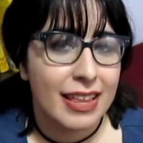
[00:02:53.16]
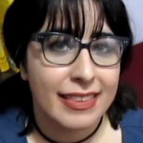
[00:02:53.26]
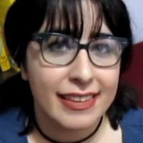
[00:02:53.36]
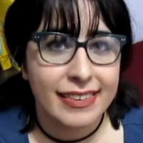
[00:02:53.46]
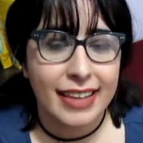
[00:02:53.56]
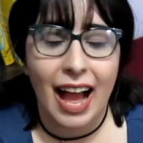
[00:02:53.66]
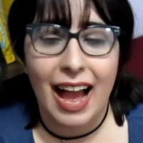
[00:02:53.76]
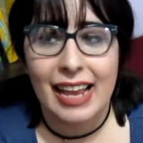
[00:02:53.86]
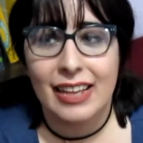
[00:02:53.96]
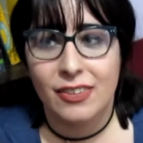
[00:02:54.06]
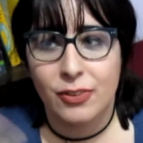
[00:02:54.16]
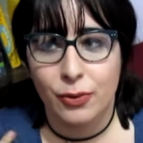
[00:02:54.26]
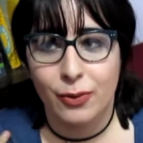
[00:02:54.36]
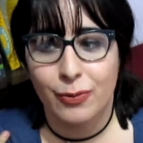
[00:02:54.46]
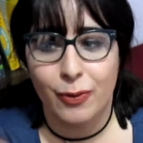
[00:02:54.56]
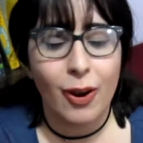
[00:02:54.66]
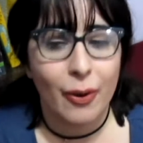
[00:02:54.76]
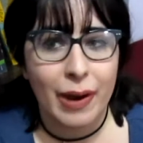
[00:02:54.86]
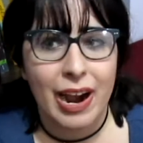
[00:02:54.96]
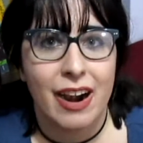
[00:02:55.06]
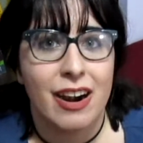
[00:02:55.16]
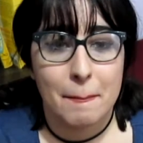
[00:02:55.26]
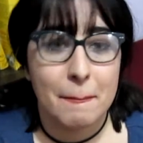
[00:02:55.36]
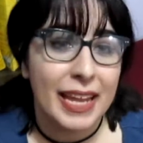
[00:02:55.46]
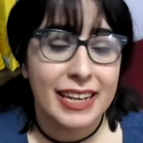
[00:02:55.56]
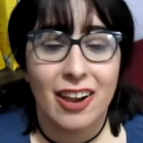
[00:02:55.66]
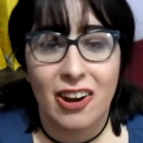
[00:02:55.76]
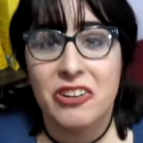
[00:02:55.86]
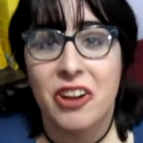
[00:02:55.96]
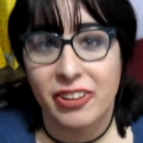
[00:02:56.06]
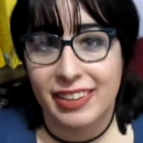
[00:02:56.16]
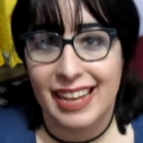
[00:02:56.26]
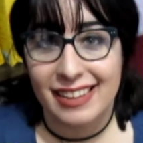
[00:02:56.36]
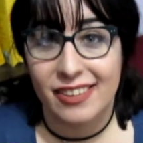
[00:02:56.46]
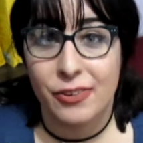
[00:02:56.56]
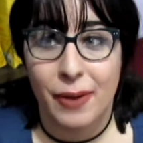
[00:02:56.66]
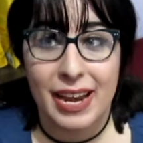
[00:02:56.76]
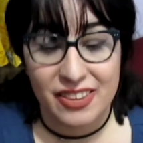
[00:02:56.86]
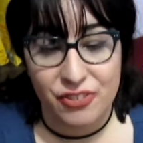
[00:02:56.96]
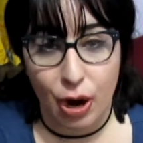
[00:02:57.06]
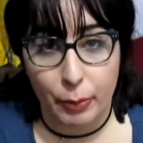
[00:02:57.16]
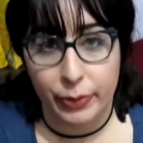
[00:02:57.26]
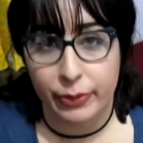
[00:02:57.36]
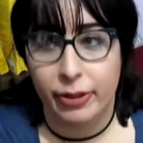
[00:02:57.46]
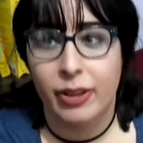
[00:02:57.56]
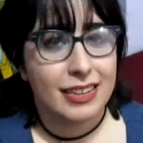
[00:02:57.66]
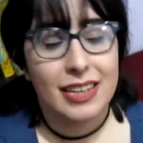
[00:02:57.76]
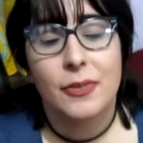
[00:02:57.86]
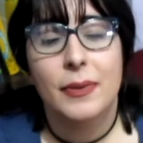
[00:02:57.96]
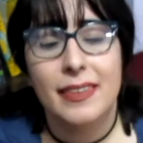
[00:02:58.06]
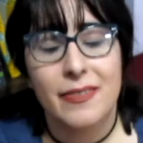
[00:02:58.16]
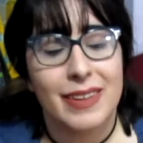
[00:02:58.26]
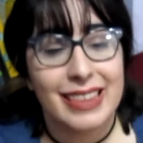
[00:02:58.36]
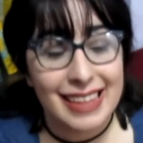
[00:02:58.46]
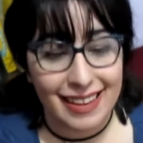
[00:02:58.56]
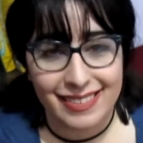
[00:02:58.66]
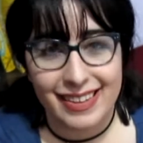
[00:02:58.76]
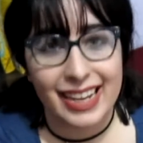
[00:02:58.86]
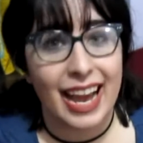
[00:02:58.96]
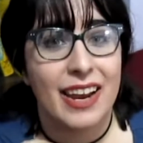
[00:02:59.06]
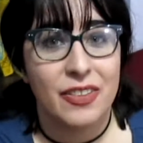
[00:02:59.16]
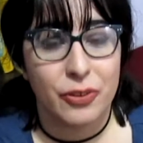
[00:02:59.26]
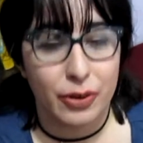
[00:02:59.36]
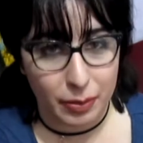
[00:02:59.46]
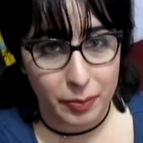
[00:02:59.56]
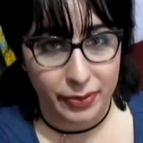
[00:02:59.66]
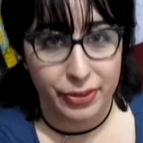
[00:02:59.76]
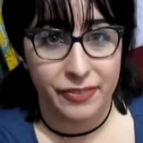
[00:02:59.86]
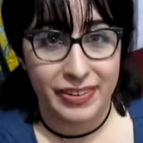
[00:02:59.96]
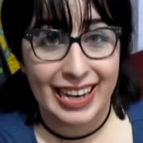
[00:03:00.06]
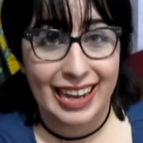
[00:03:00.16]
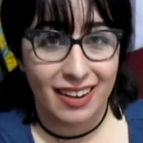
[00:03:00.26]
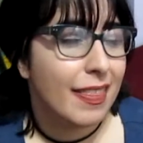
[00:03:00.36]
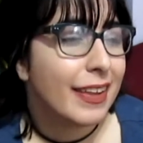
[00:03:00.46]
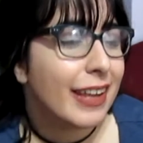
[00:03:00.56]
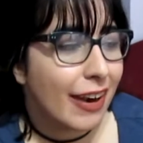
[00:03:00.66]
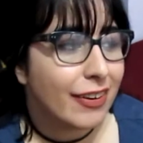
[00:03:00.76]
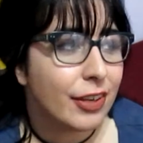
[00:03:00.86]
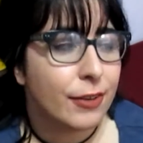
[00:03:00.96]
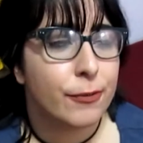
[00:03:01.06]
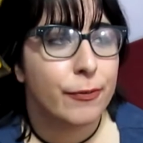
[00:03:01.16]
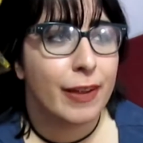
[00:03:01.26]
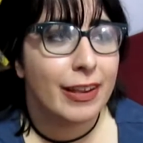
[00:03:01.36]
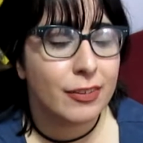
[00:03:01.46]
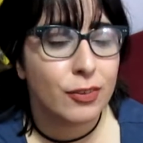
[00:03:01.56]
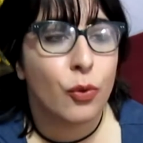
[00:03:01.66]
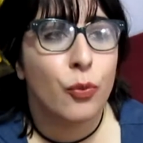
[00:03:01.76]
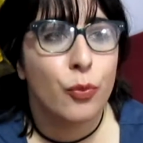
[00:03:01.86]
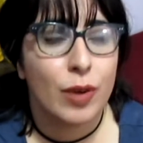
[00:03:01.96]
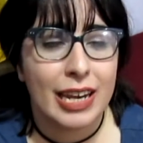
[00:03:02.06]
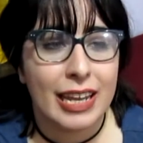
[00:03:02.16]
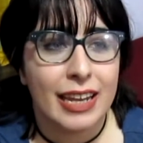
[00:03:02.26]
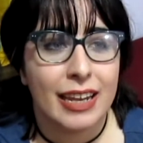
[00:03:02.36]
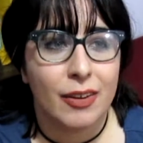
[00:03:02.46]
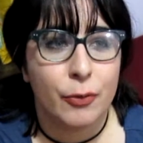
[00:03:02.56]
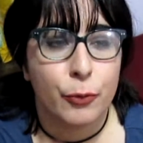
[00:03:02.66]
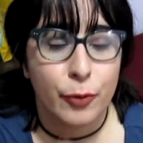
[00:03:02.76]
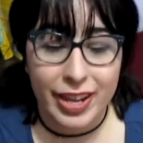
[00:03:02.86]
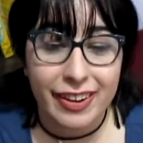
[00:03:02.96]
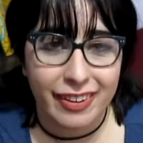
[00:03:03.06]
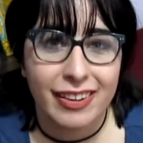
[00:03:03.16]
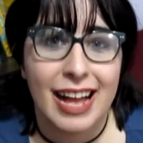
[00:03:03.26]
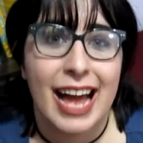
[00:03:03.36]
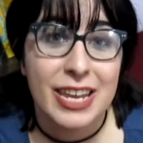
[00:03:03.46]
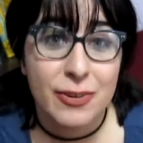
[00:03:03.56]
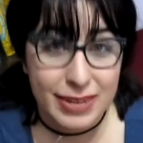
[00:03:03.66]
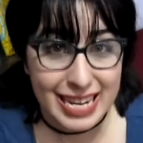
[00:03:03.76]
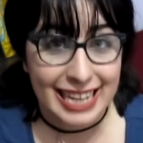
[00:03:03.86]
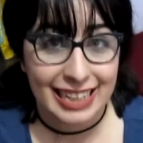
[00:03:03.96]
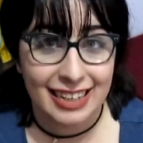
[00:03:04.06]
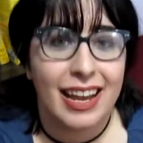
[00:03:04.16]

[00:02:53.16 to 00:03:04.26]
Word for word: this guy to follow her, make her not get into any trouble. This was a fantastic and adorable novella. The characters felt really real and unique.